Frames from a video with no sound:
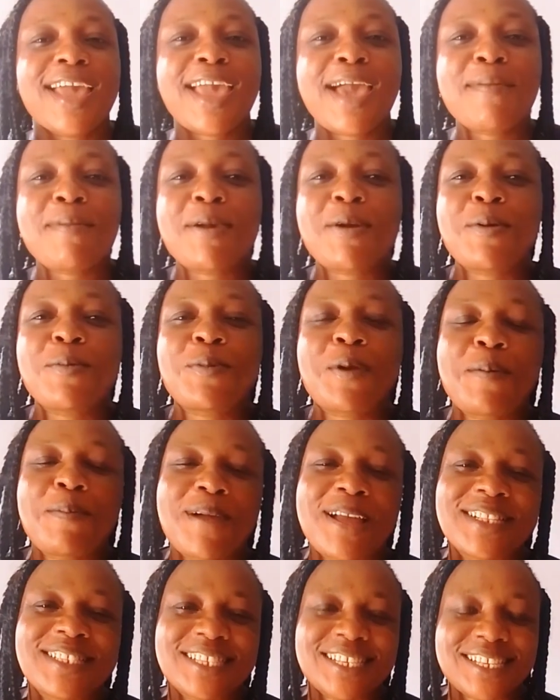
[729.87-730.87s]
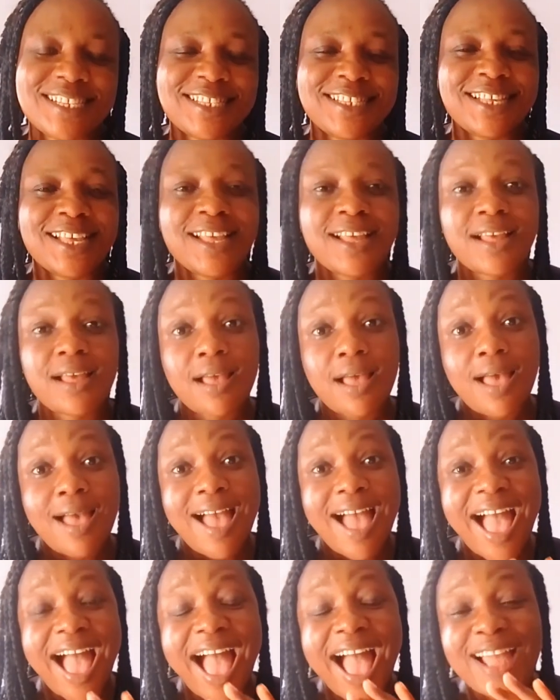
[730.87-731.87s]
Chemical properties
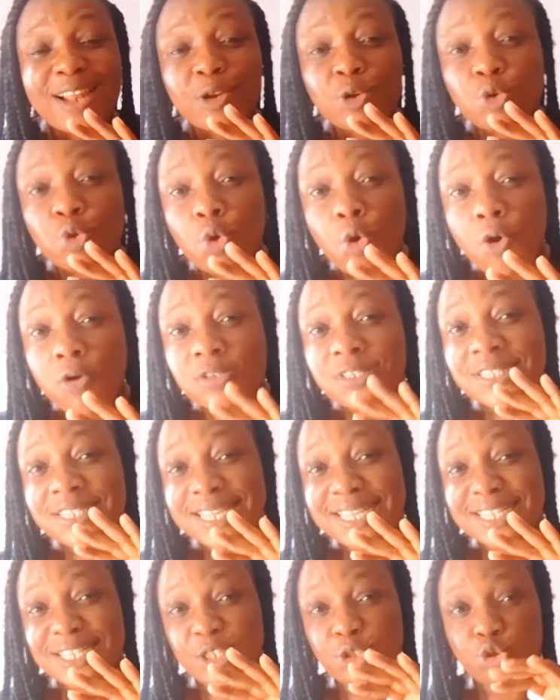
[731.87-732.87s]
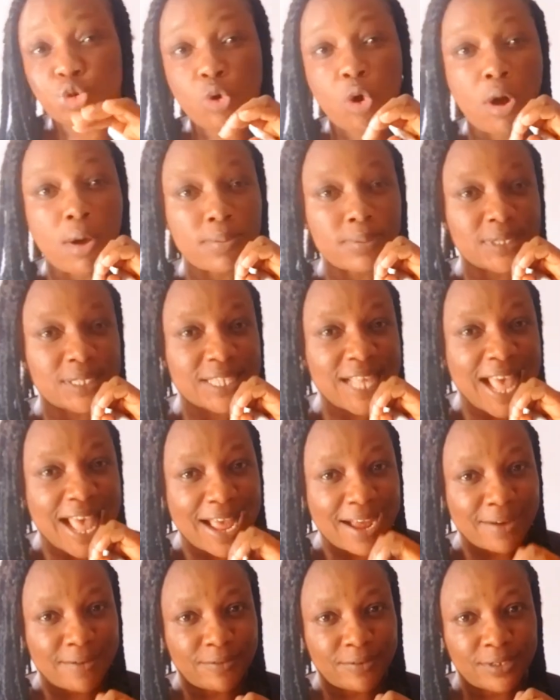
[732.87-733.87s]
are those things you
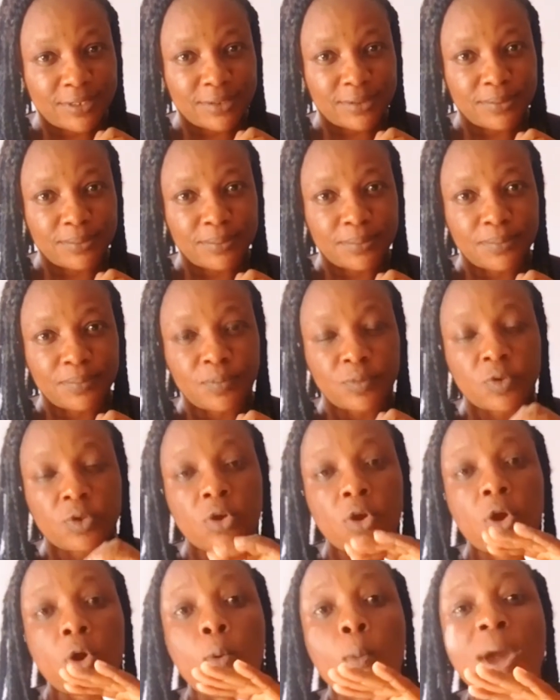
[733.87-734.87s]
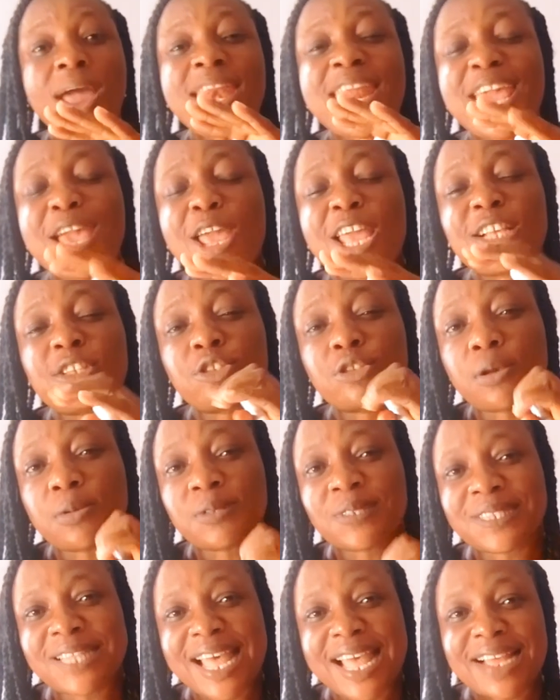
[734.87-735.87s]
observed when a
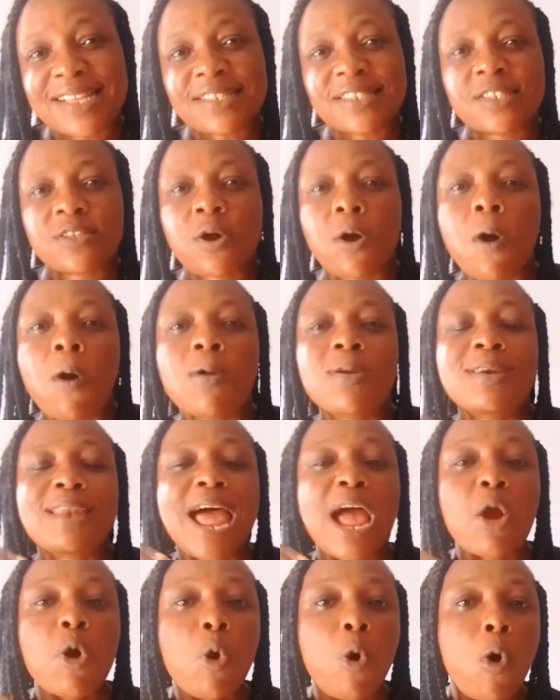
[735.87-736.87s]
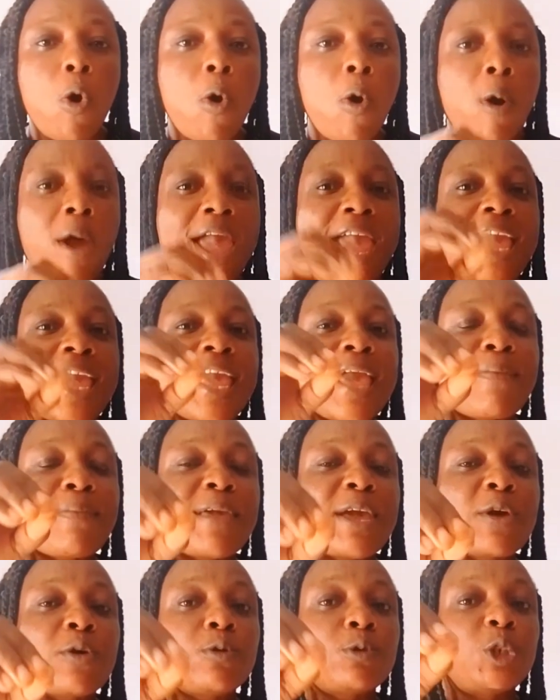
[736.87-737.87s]
substance undergo a
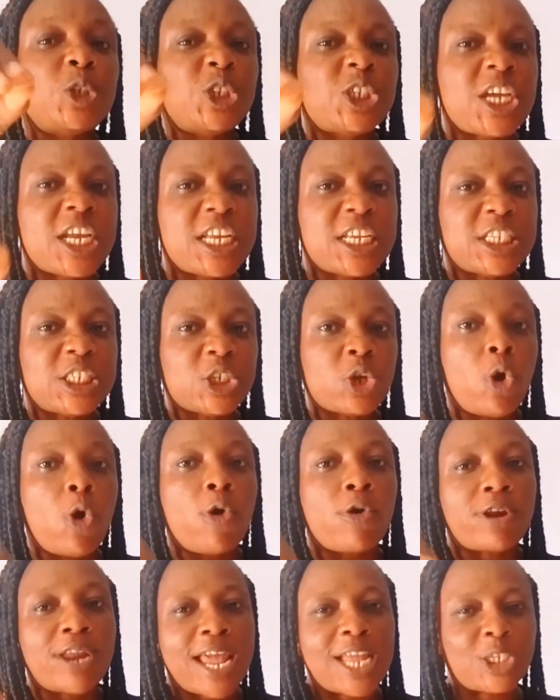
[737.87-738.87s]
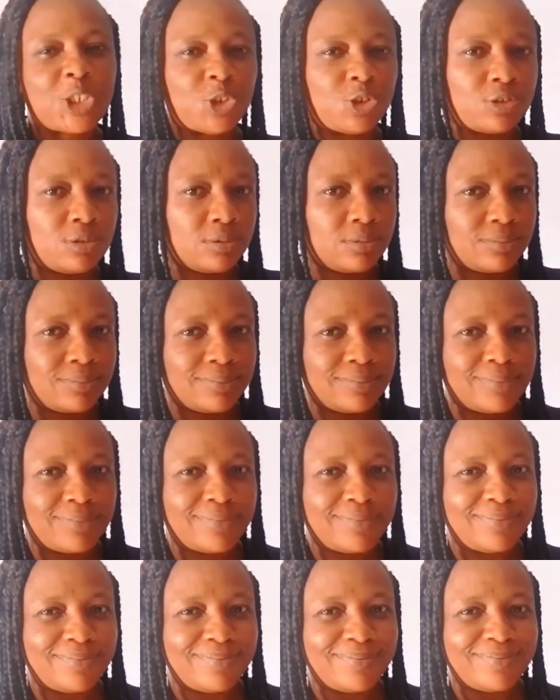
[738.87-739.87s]
chemical change or reaction,
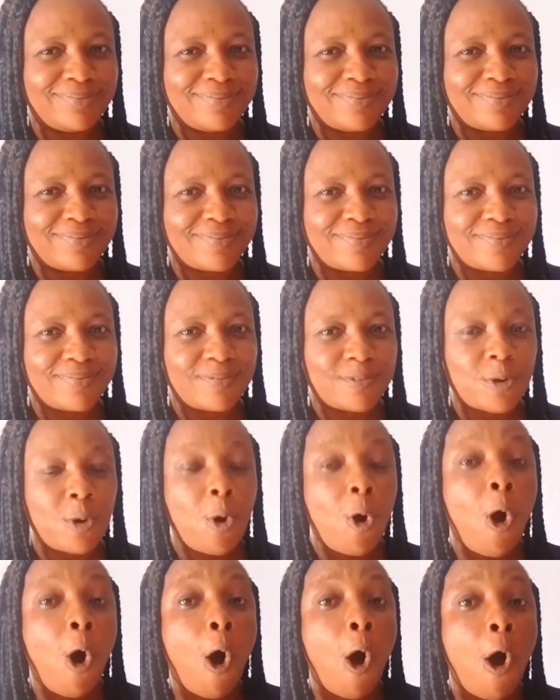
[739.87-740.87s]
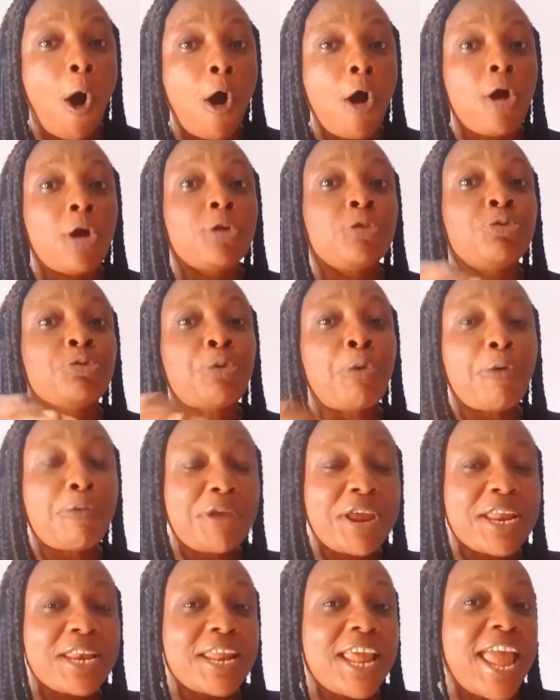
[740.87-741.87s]
or
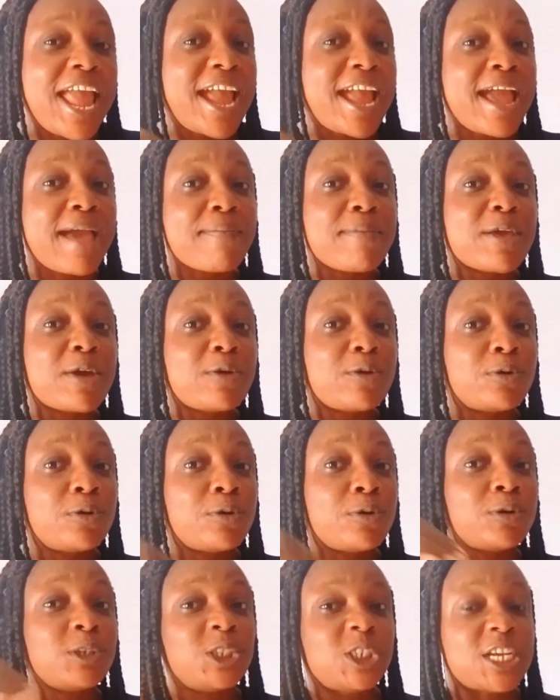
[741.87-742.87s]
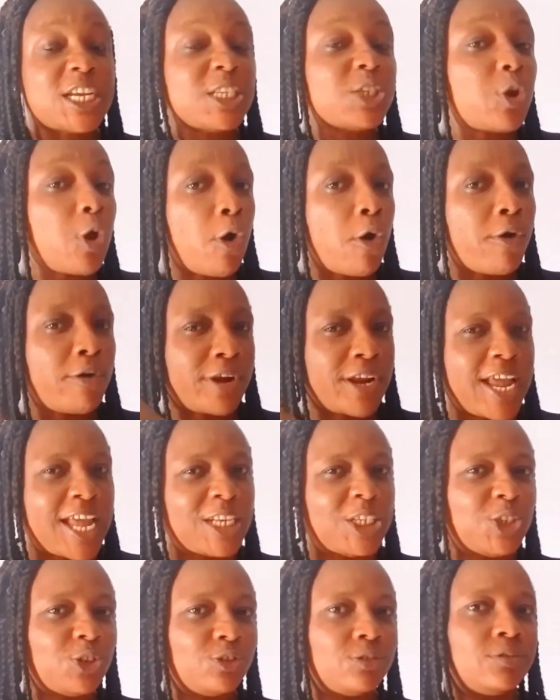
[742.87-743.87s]
during a chemical change or
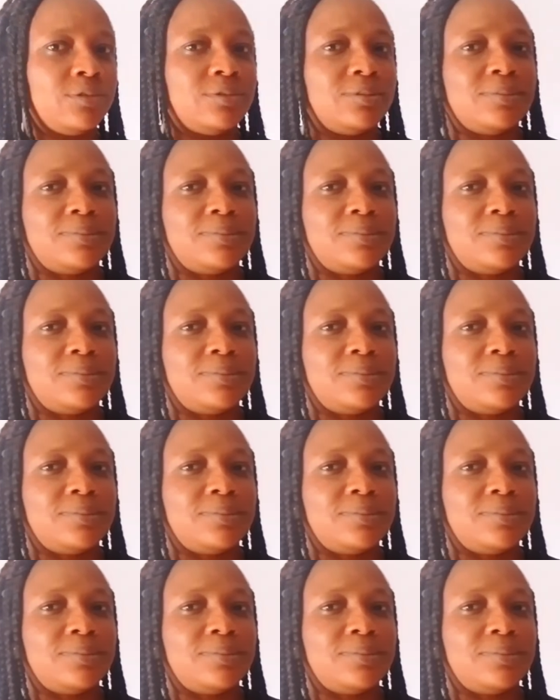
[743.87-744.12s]
reaction.